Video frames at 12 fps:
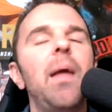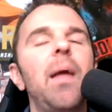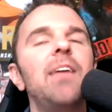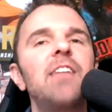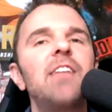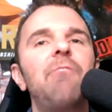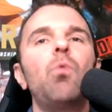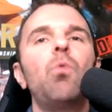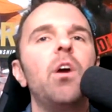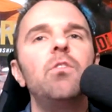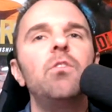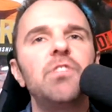based
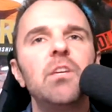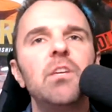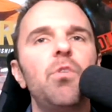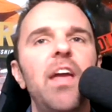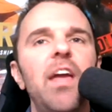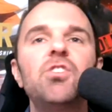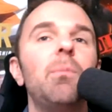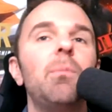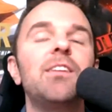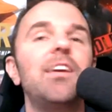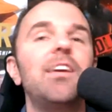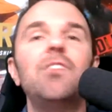after what you've seen with AJ,
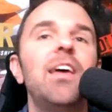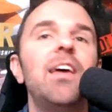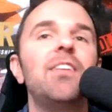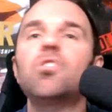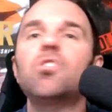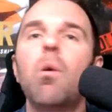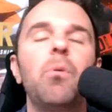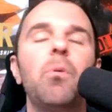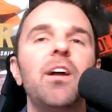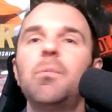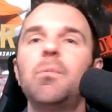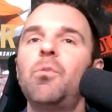because like you said, it's so
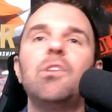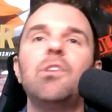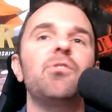unpredictable.